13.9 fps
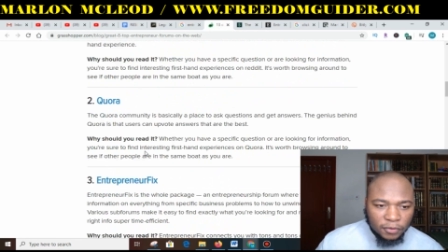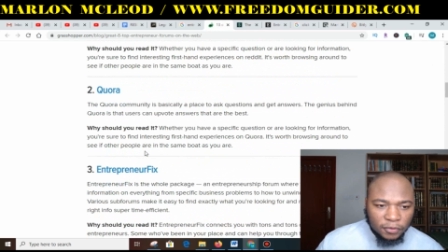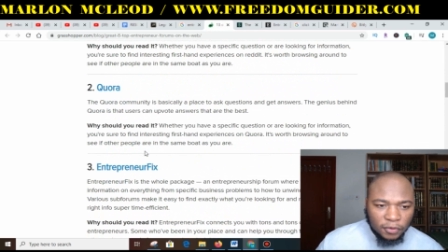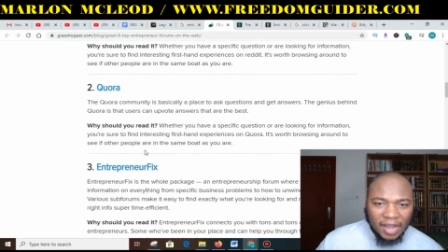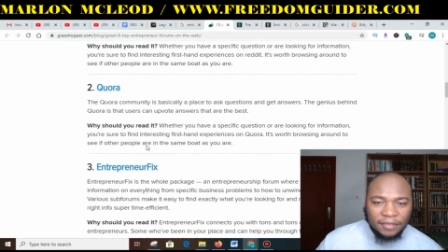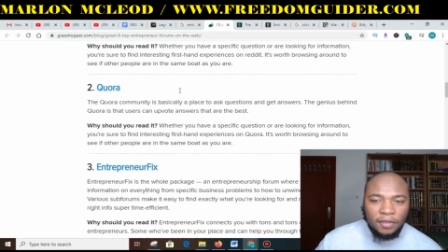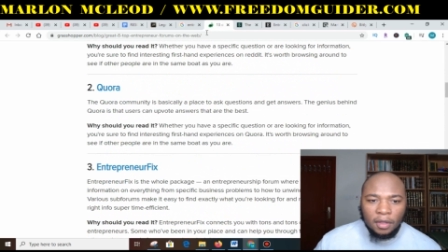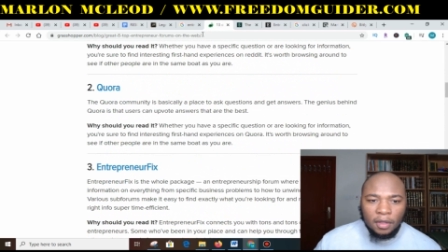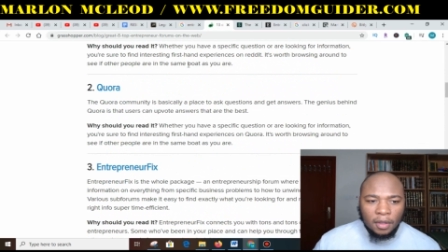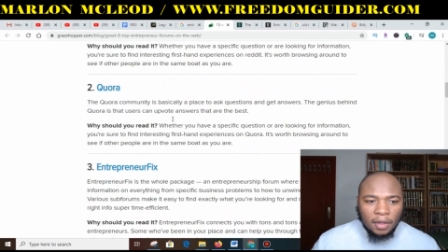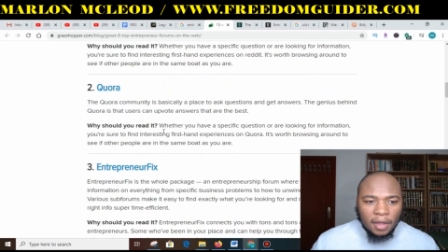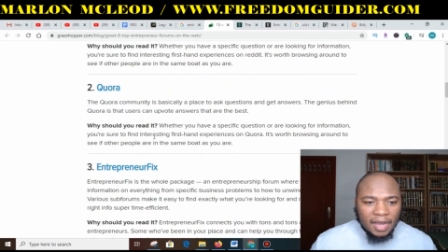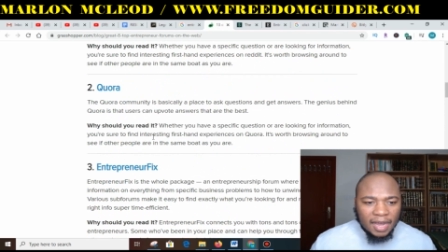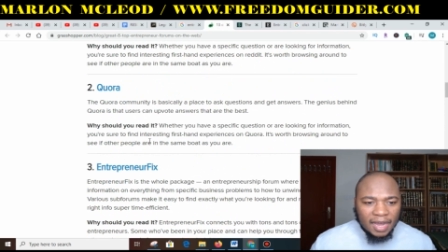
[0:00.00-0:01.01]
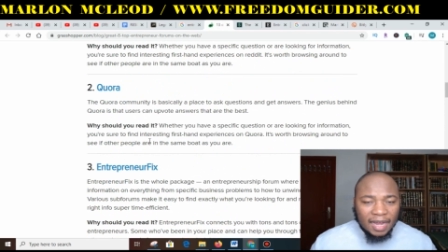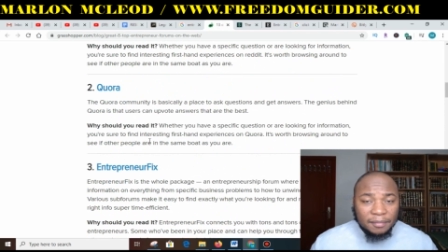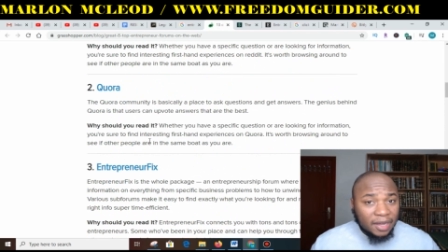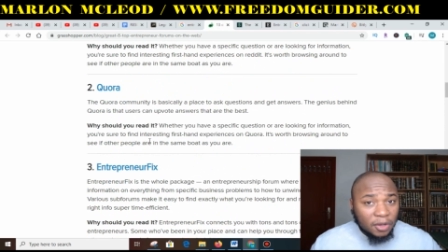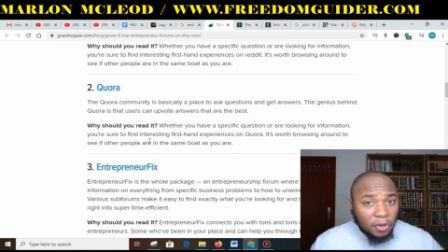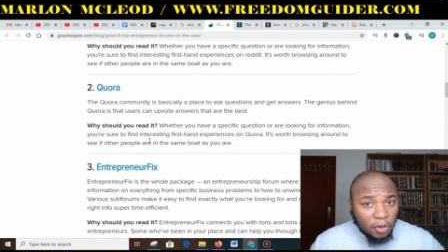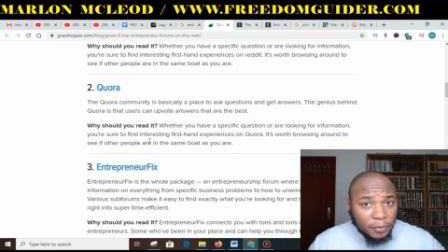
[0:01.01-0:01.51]
So guys,
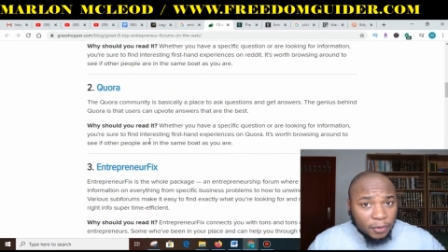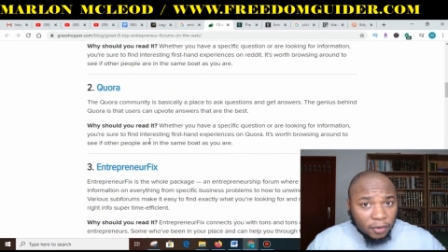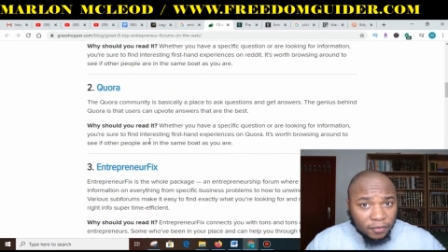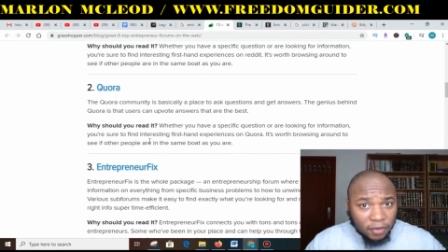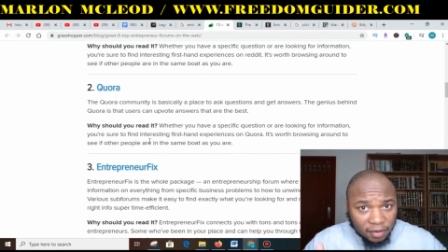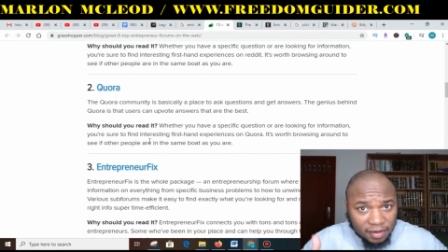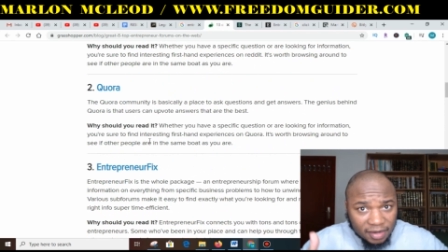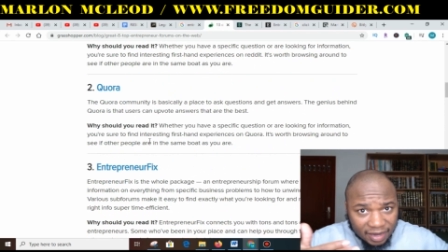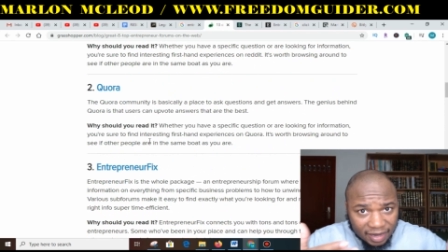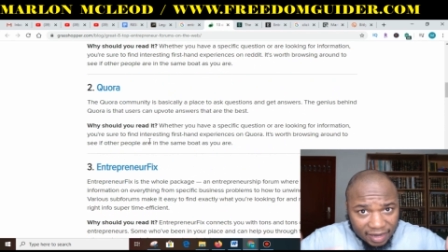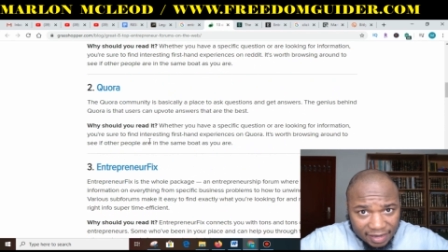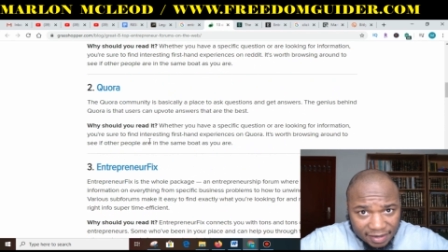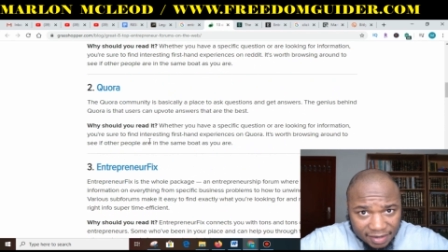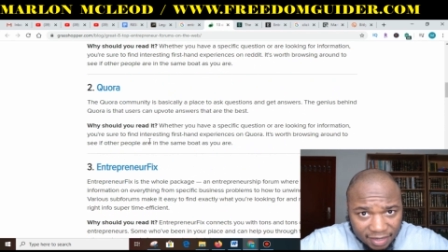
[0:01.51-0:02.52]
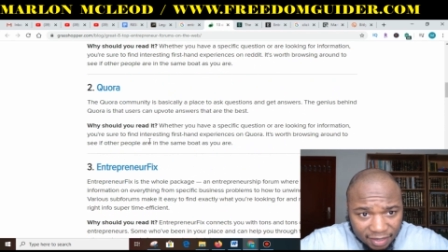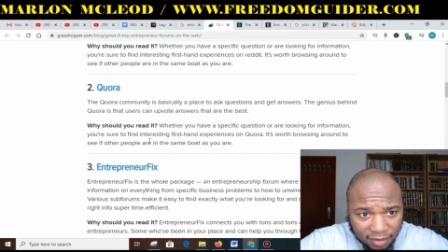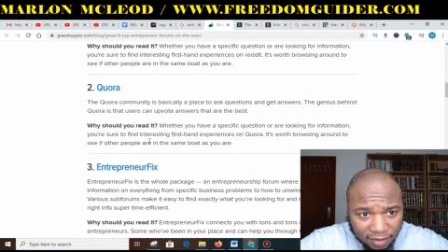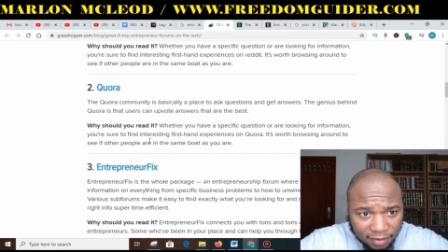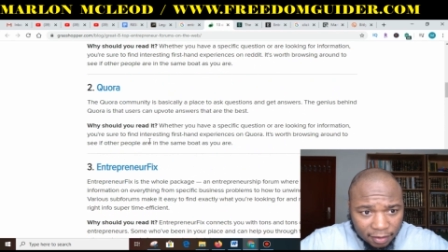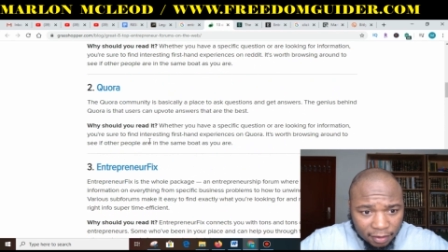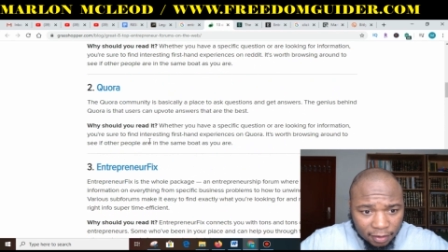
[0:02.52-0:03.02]
I hope you've gotten the idea,